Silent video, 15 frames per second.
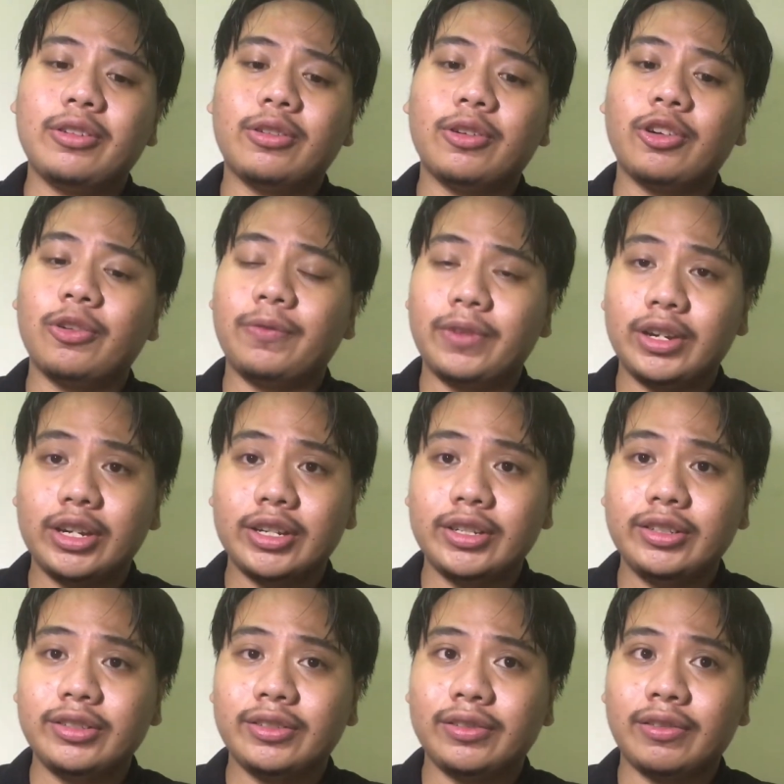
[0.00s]
of
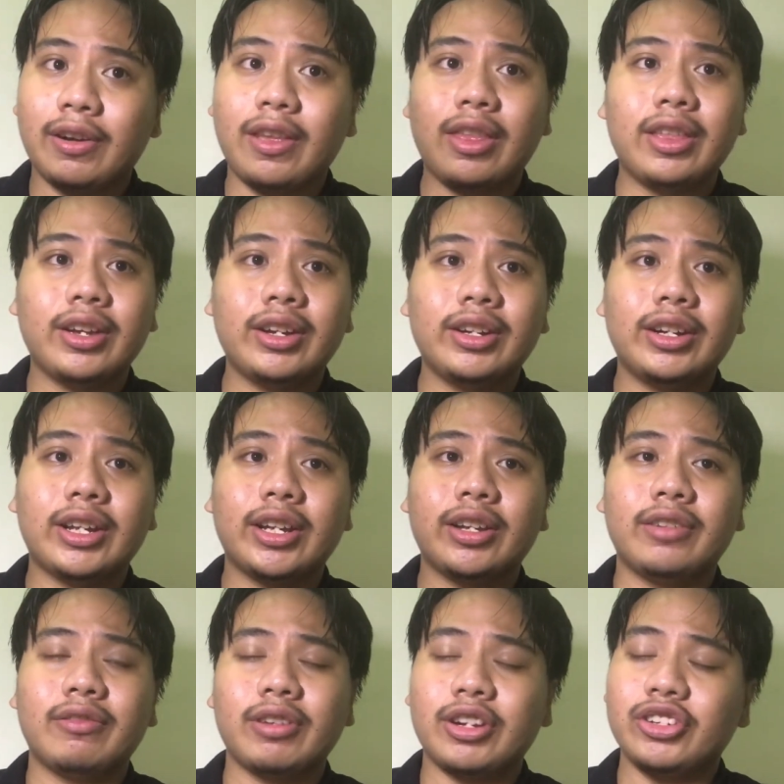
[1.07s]
convenience rather than
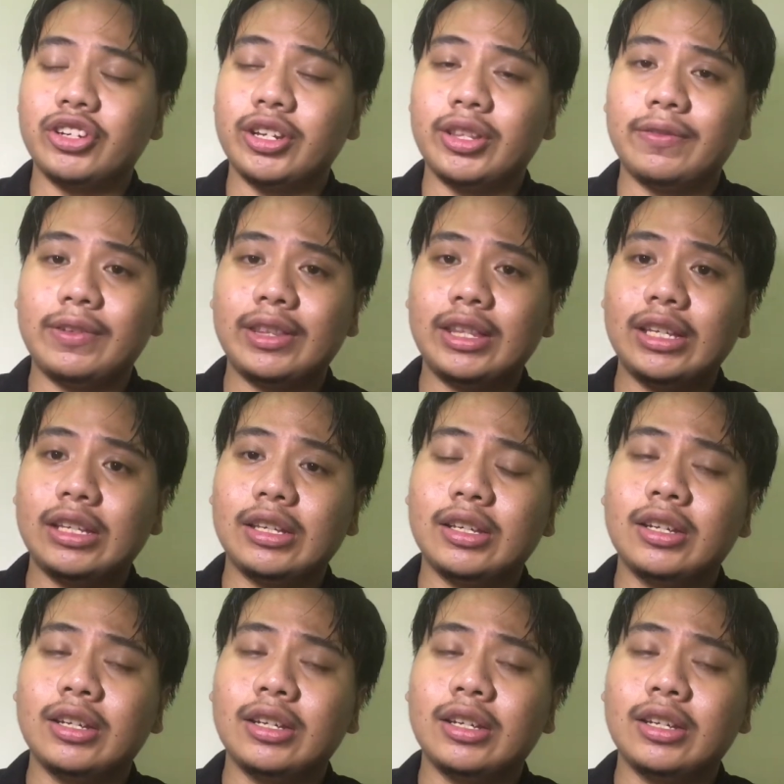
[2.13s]
recreation activity.